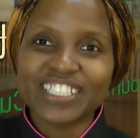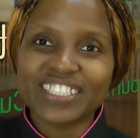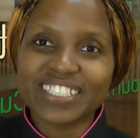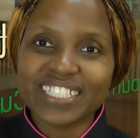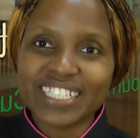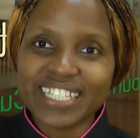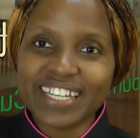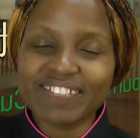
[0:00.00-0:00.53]

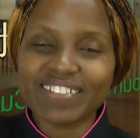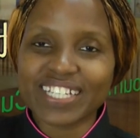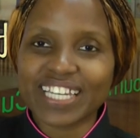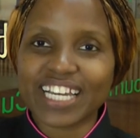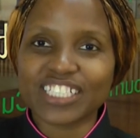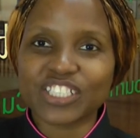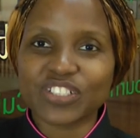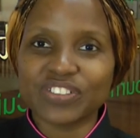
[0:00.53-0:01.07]
to Living
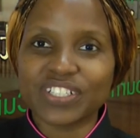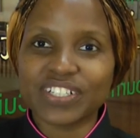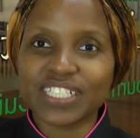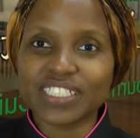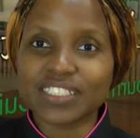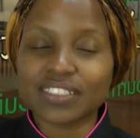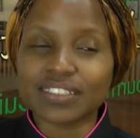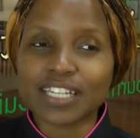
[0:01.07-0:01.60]
Light Culinary
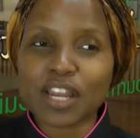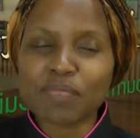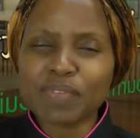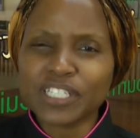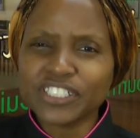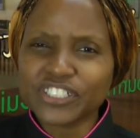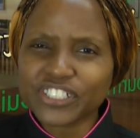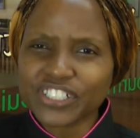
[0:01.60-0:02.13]
Institute and
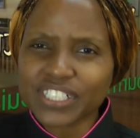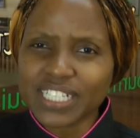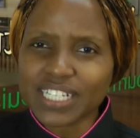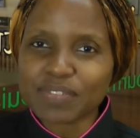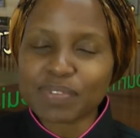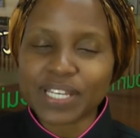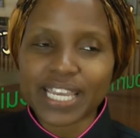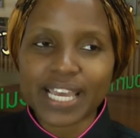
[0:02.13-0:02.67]
my
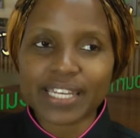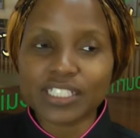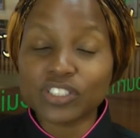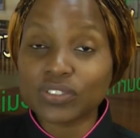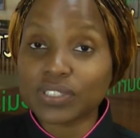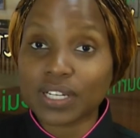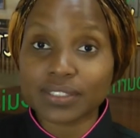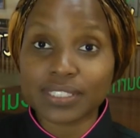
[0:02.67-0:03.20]
journey began in
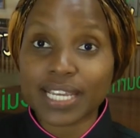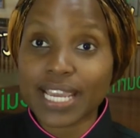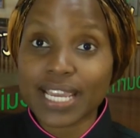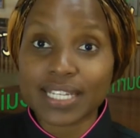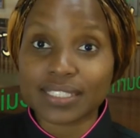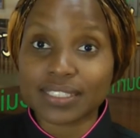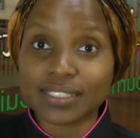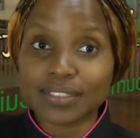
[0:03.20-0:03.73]

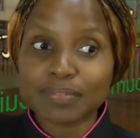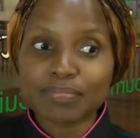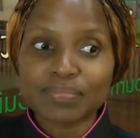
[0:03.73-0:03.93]
2008.